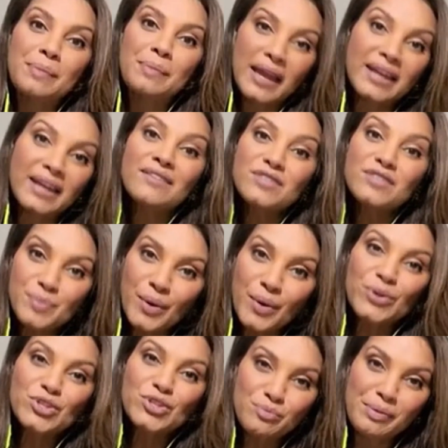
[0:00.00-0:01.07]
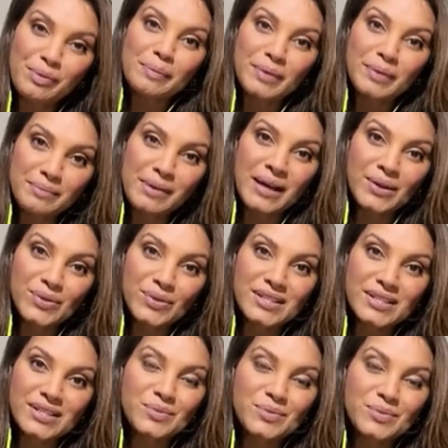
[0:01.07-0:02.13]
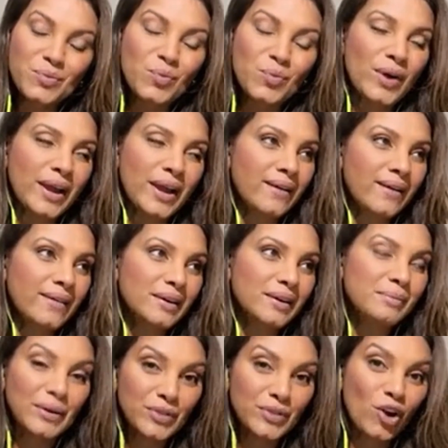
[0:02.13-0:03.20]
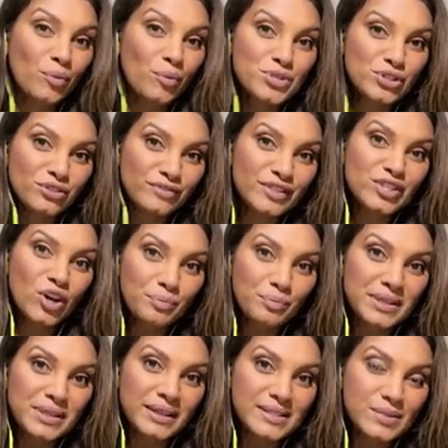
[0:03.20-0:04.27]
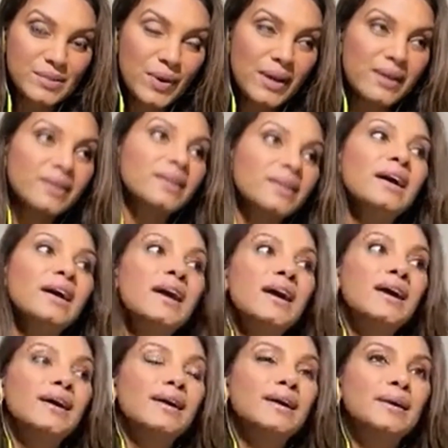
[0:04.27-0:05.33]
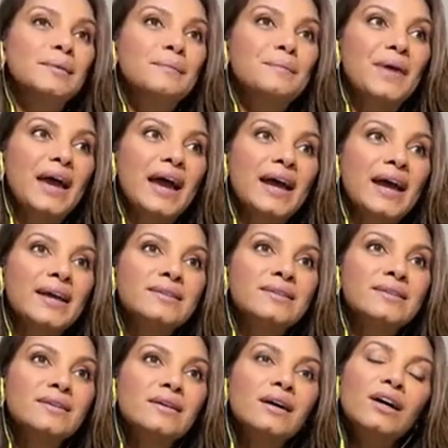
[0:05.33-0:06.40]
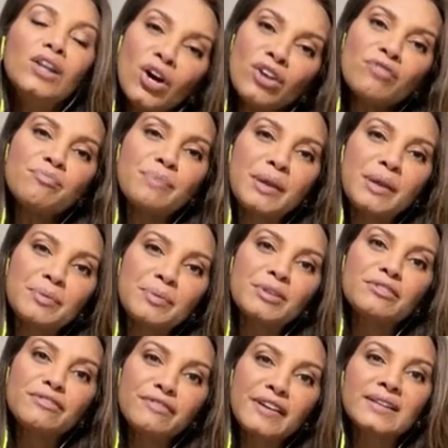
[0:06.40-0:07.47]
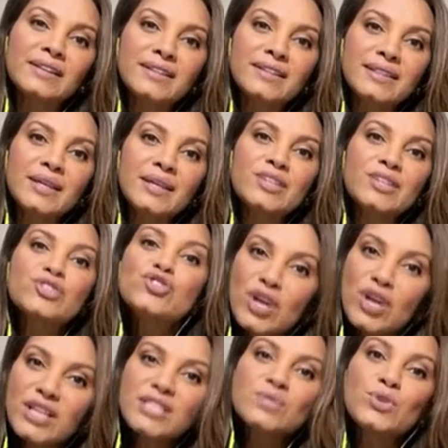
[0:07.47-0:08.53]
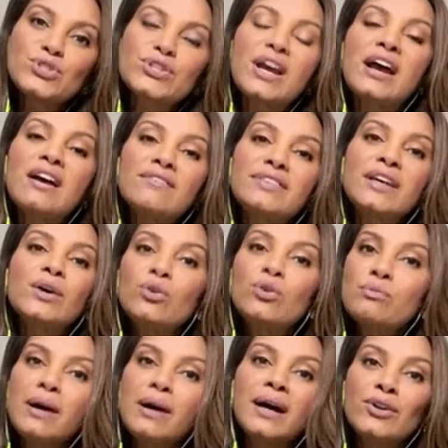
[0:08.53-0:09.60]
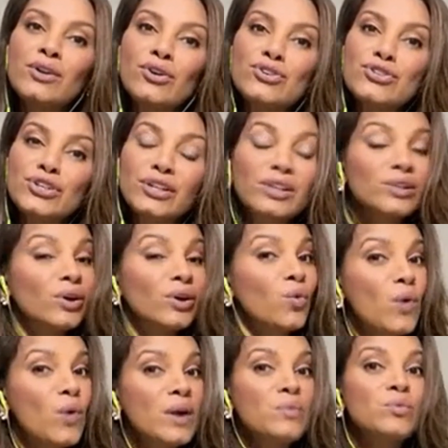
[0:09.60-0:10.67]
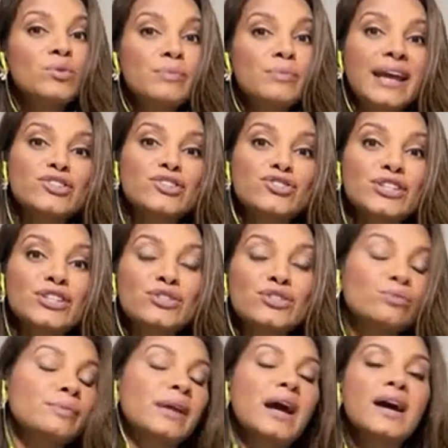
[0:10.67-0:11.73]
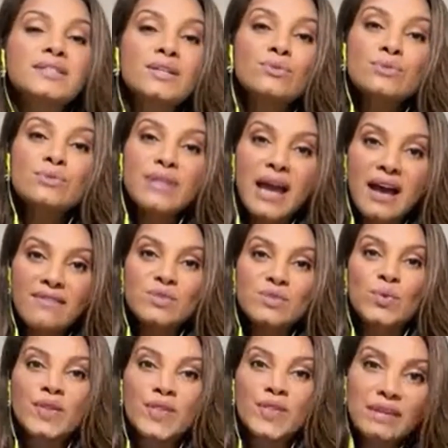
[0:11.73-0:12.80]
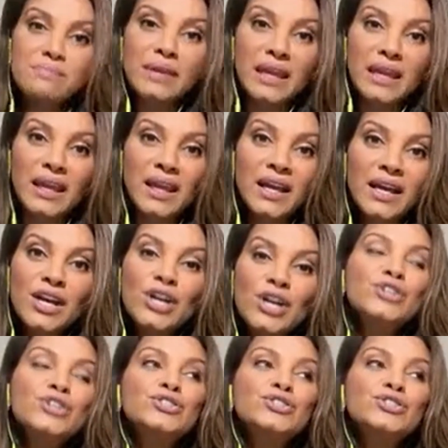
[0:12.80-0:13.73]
and I've spoken to people about this, about the option of adopting as well. And a lot of people feel that they just want to have their own biological clock. One woman actually told me, I don't have it within me